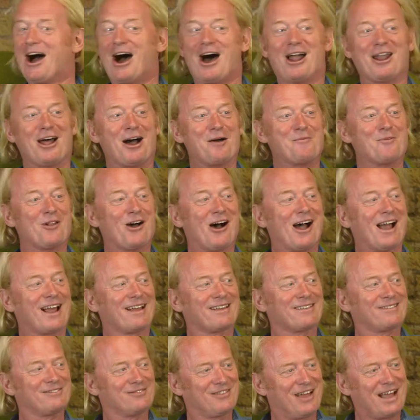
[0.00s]
And I'm like,
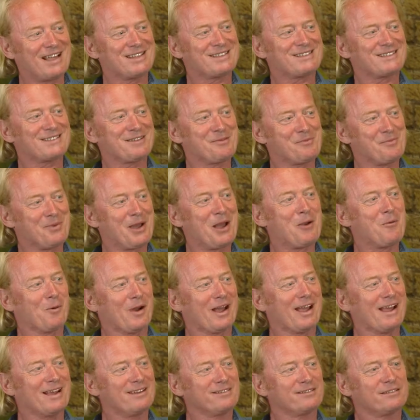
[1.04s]
that's a bit
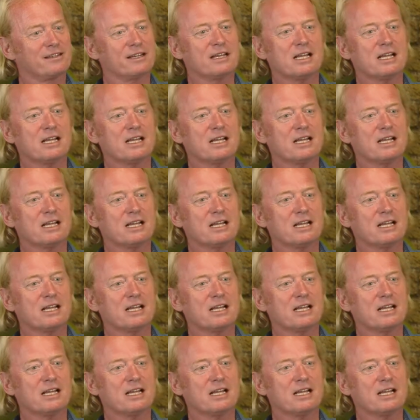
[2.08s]
weird.